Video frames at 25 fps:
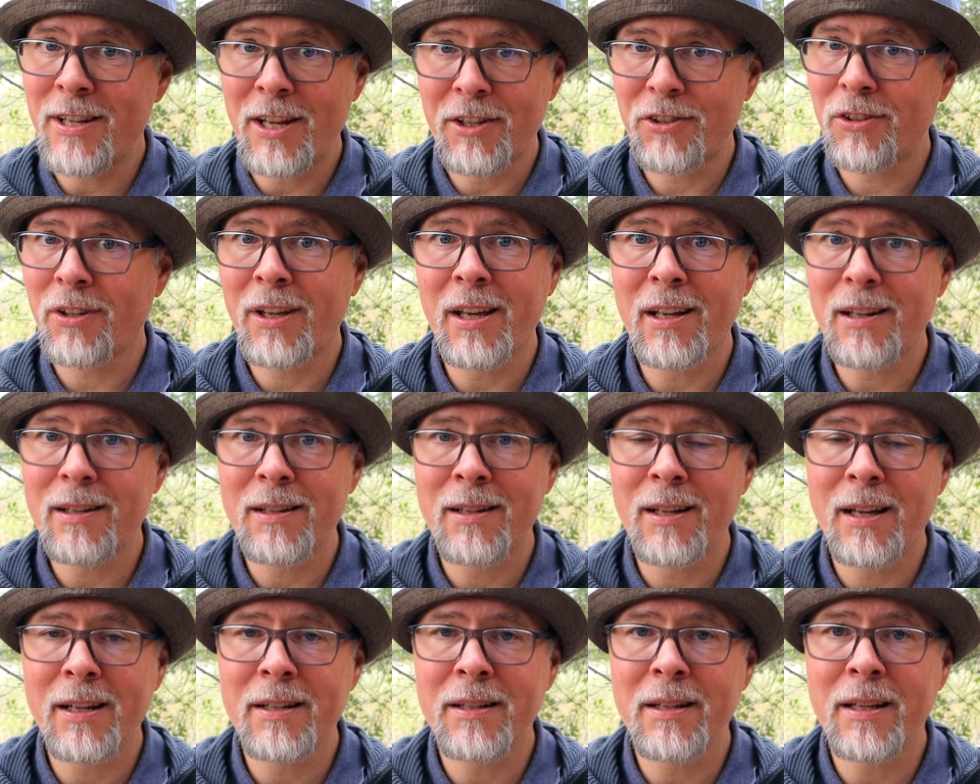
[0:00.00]
Just to
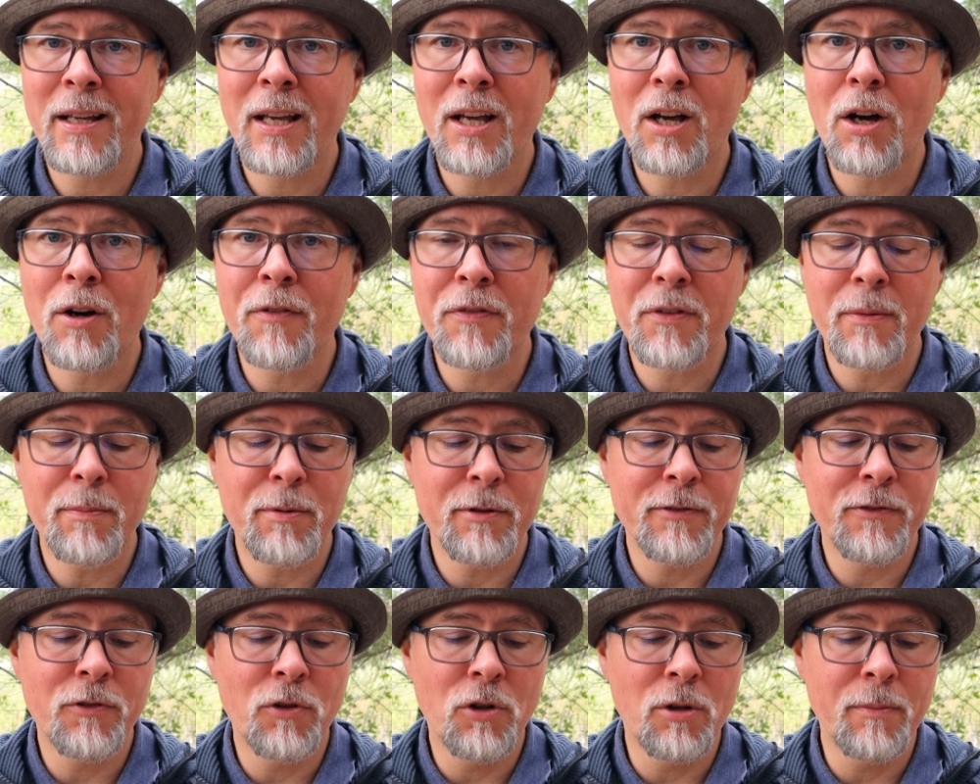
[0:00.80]
get an idea of the
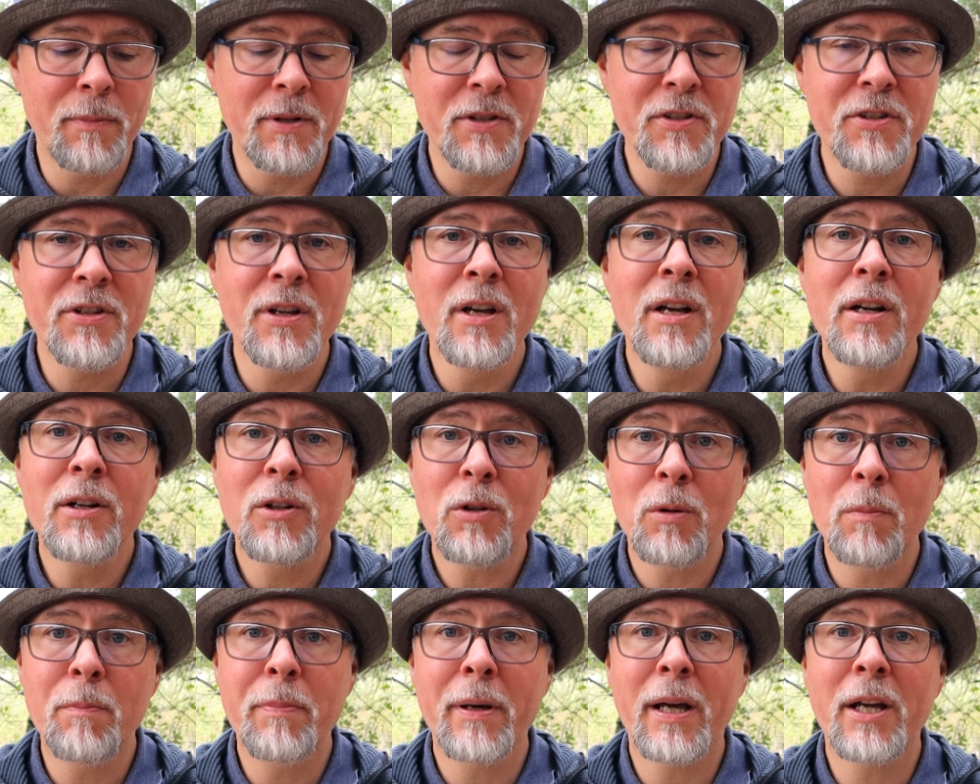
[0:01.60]
performance
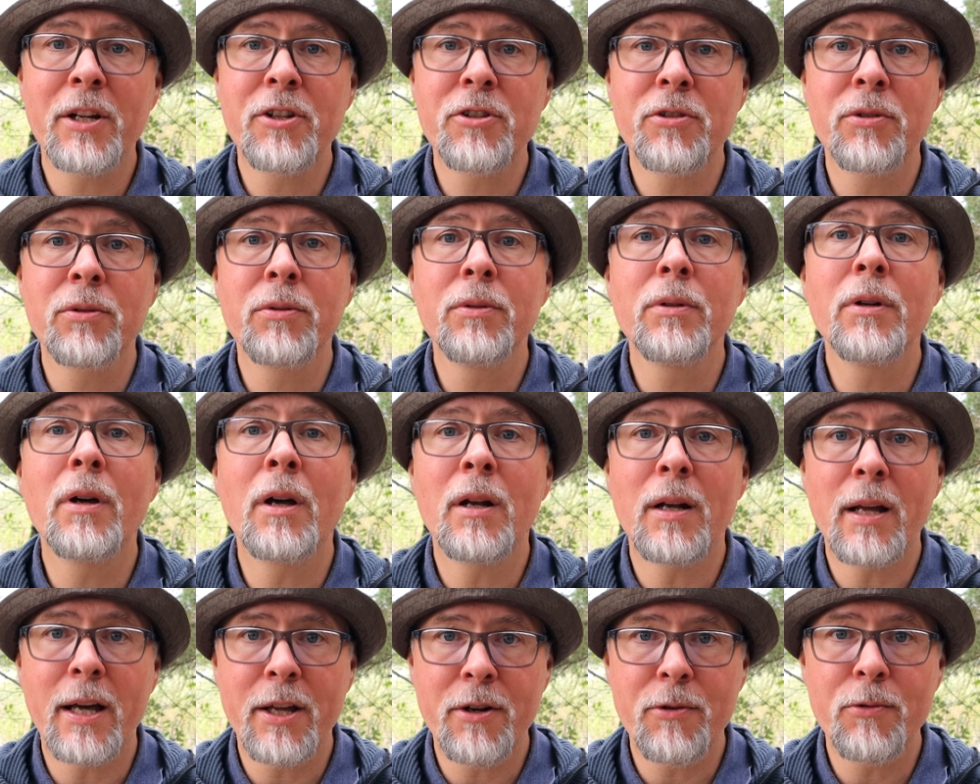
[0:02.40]
compared to
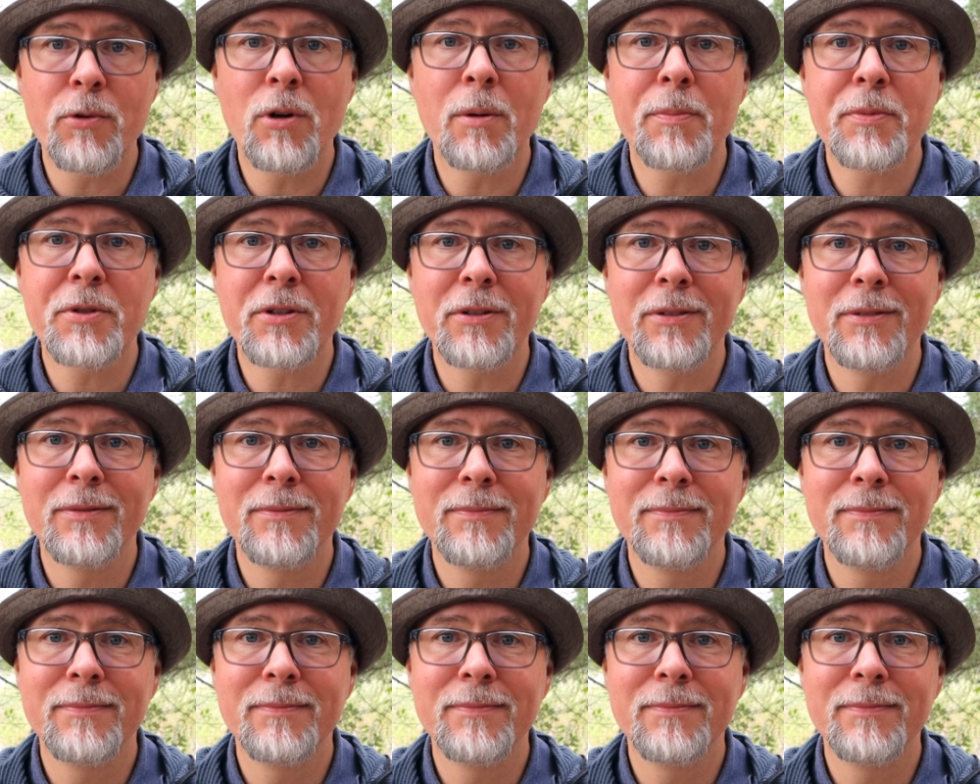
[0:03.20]
a lighter option.